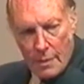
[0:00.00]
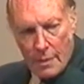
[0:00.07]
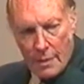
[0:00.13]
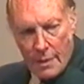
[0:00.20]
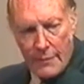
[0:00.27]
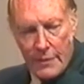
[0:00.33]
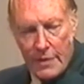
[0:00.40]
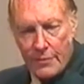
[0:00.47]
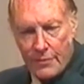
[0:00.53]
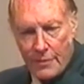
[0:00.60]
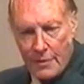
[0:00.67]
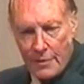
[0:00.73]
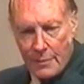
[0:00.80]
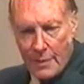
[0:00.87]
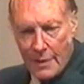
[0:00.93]
Having
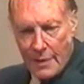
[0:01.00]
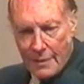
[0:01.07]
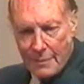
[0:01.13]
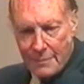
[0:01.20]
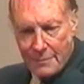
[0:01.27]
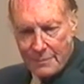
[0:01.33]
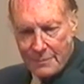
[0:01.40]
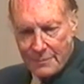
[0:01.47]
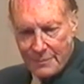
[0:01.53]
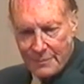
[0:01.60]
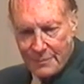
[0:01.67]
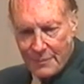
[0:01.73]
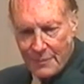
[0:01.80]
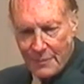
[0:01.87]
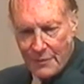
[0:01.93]
thrown away
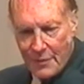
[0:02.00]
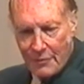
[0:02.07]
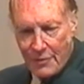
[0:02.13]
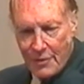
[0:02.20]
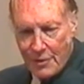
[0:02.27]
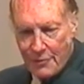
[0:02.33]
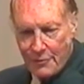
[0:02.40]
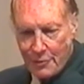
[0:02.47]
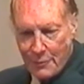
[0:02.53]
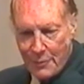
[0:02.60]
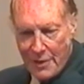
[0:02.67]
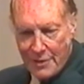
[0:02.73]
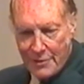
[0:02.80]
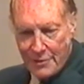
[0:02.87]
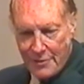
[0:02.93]
the first 4
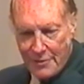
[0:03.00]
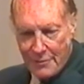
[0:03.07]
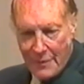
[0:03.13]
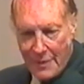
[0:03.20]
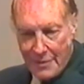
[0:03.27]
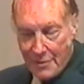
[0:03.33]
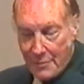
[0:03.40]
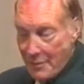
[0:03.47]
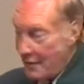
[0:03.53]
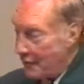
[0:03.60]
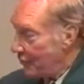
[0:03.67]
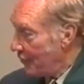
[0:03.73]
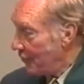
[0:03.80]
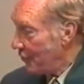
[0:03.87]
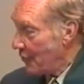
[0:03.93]
pages of my
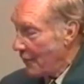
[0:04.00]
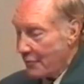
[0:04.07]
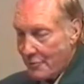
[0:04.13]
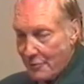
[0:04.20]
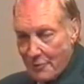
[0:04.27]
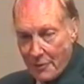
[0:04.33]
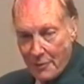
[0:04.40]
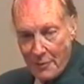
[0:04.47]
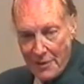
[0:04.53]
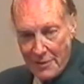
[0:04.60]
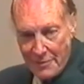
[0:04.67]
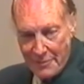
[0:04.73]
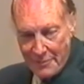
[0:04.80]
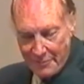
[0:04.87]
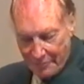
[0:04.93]
speech and special
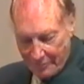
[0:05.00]
request,